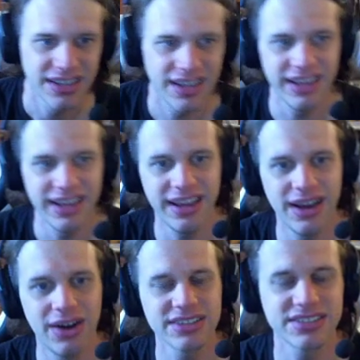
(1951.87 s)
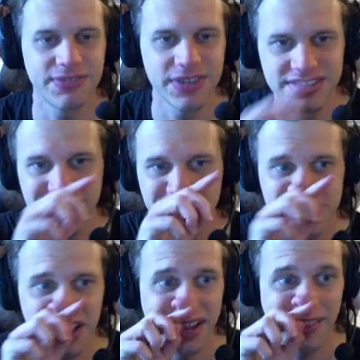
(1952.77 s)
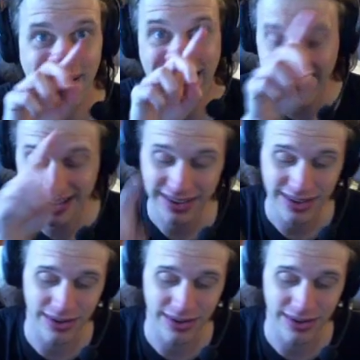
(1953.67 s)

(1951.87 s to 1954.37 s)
It honestly feels like there's a lack